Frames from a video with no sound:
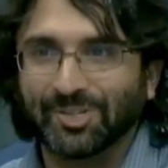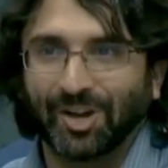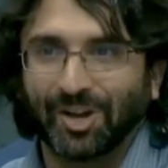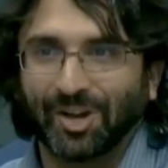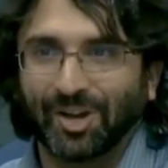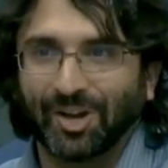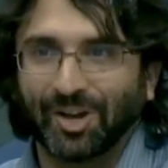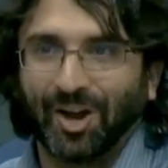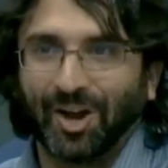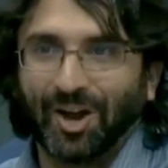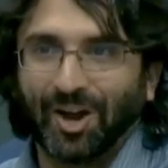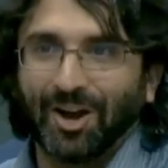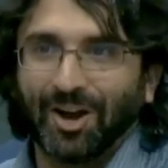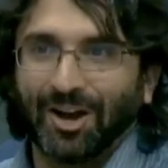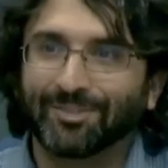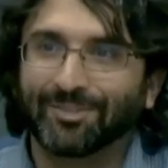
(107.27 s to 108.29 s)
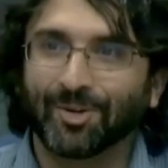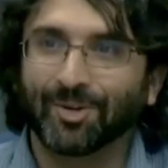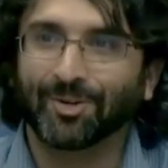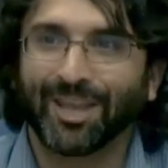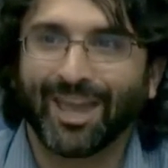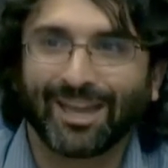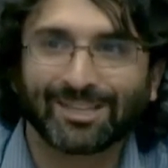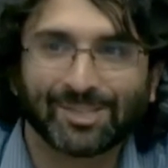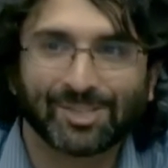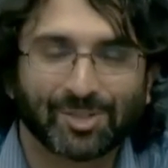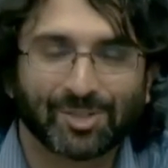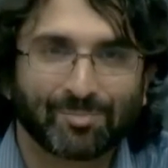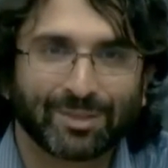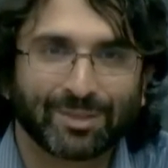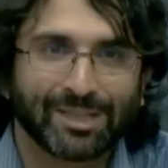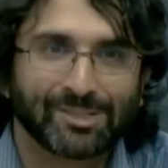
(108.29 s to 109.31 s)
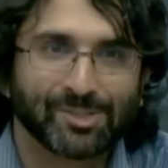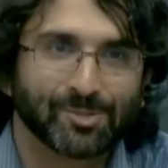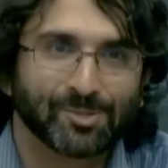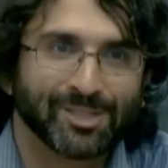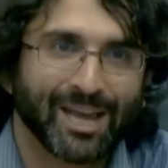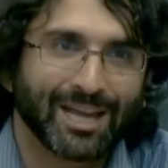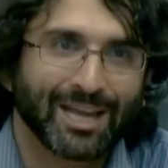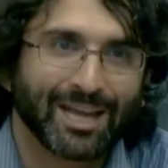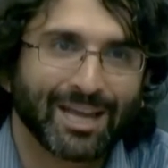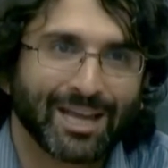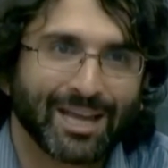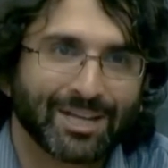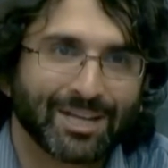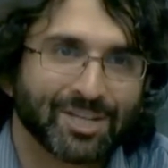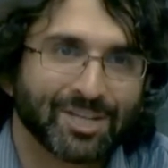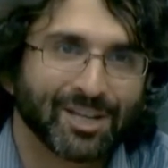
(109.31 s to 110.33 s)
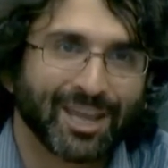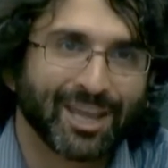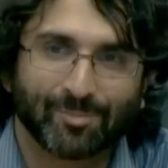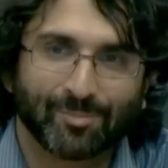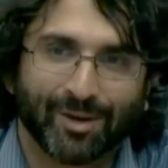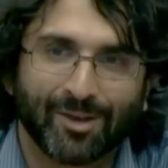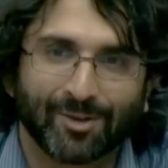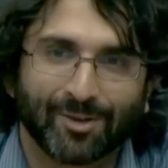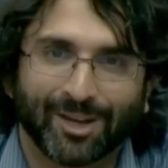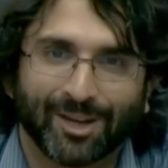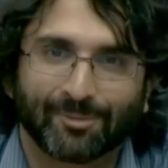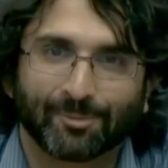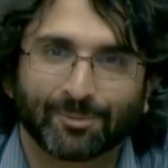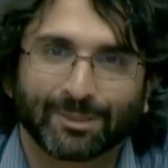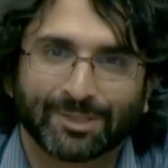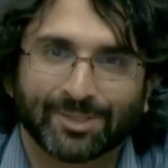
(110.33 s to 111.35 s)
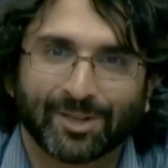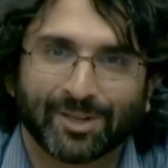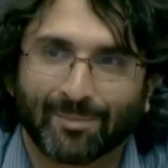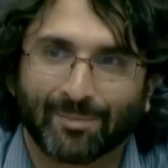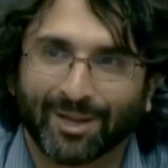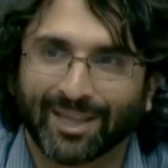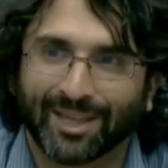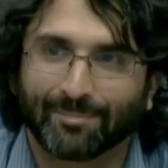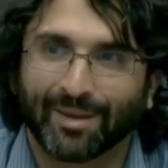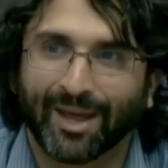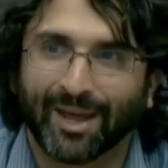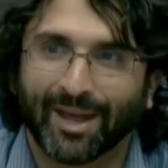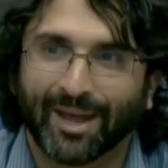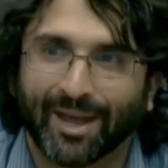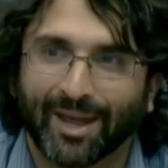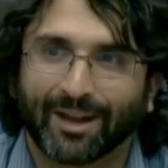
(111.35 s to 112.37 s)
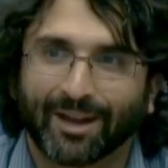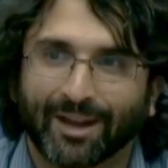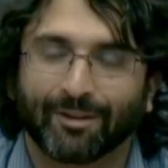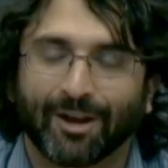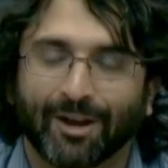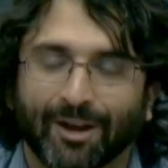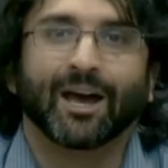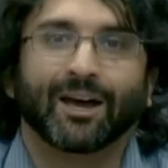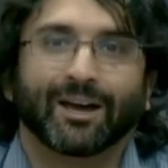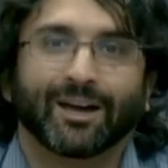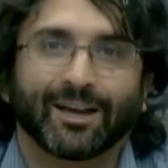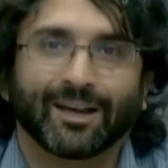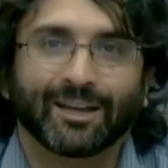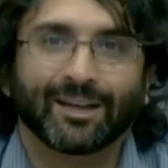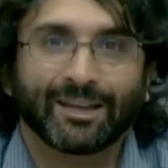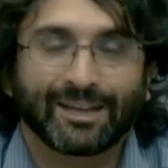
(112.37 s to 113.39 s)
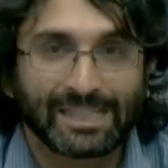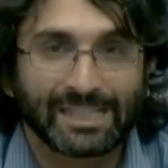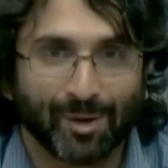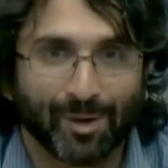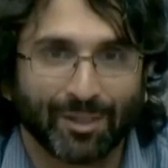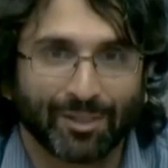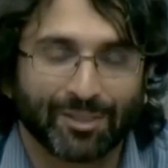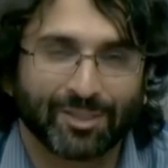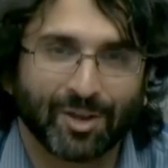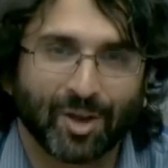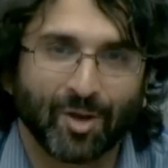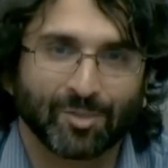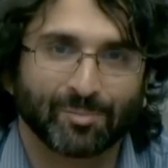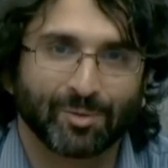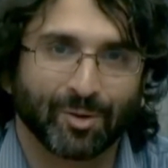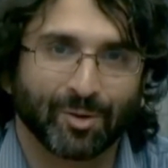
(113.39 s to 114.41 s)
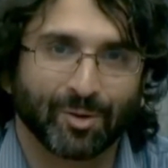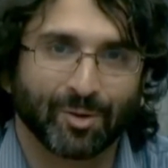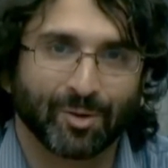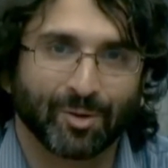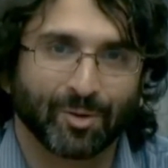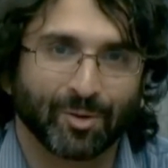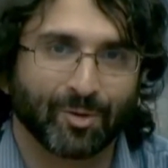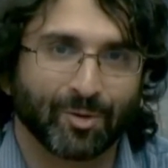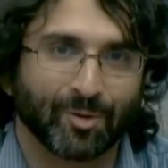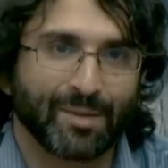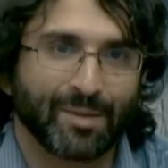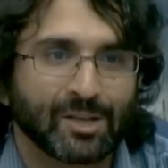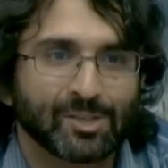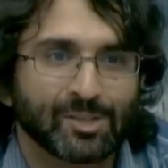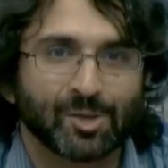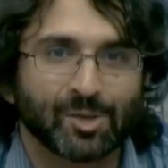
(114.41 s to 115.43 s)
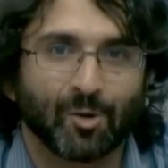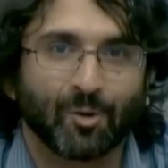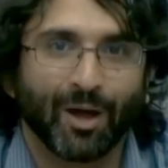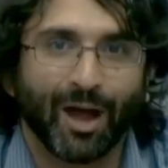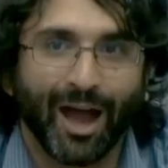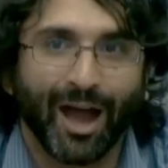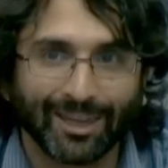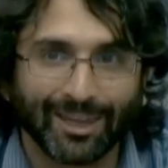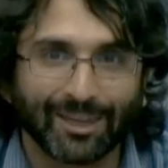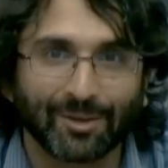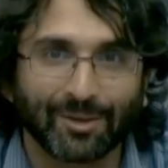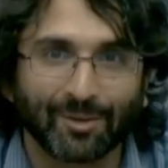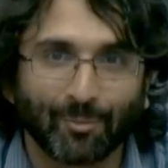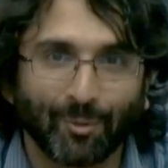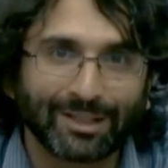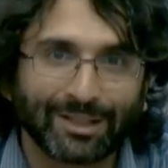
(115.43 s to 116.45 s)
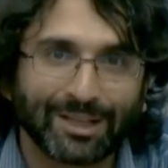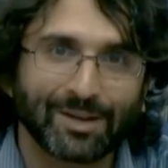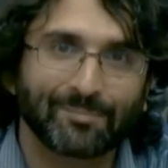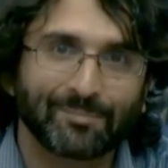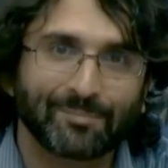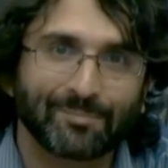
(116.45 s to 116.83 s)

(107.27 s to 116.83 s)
are, if you know the answer, please use hashtag AskAstrobio, and we'll talk about that background next month on the program. So Aki, welcome.